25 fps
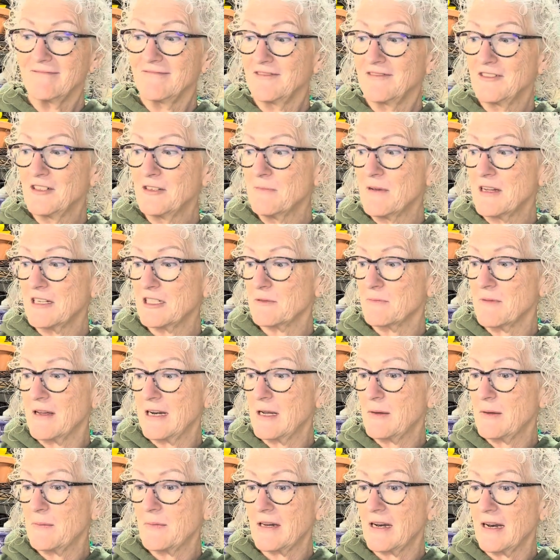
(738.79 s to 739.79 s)
too much
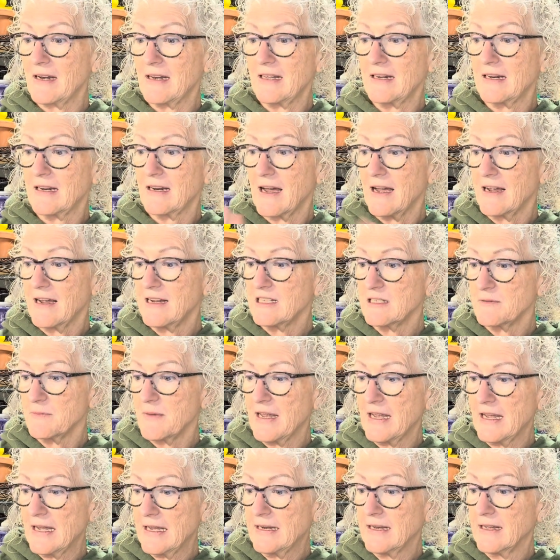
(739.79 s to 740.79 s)
money, but I needed
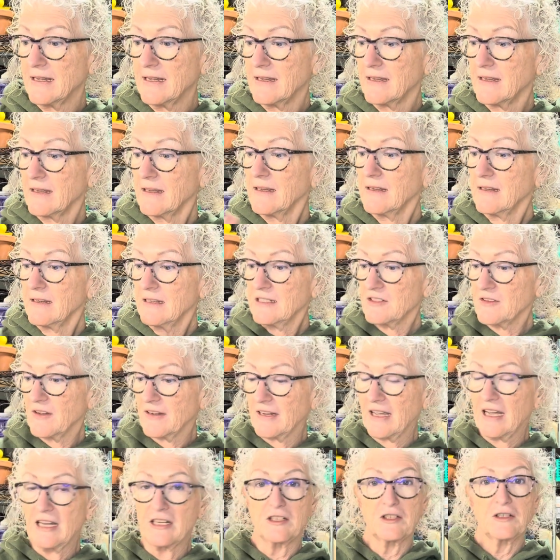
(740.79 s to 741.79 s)
Iceman, so I
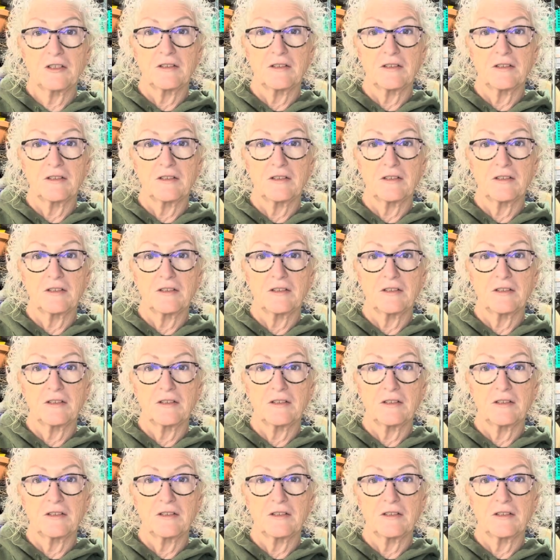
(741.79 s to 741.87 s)
got